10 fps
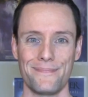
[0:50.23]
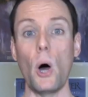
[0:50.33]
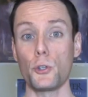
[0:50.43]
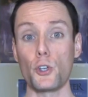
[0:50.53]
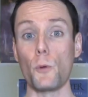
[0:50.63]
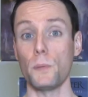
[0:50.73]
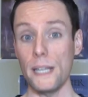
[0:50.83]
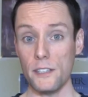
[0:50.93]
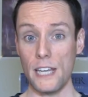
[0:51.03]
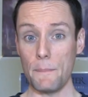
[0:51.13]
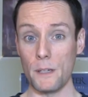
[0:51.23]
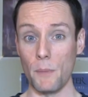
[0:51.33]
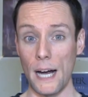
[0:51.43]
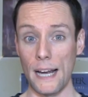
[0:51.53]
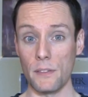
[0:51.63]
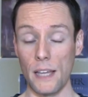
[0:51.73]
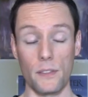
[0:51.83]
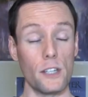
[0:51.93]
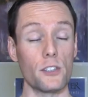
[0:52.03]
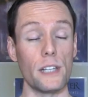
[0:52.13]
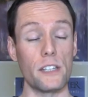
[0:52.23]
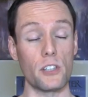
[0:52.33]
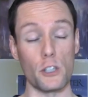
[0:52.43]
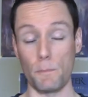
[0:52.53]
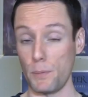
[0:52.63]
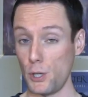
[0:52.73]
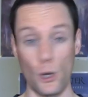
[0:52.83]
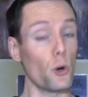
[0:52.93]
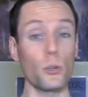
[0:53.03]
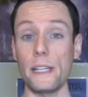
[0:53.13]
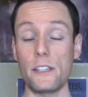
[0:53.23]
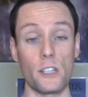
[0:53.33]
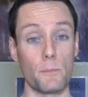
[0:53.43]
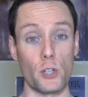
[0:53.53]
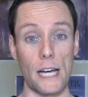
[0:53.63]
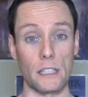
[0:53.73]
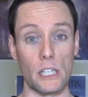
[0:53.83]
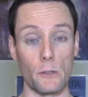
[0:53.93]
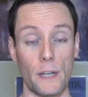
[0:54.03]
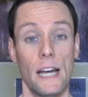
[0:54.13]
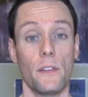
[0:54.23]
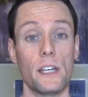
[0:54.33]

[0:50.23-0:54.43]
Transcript: Also, please keep in mind that this list is purely subjective.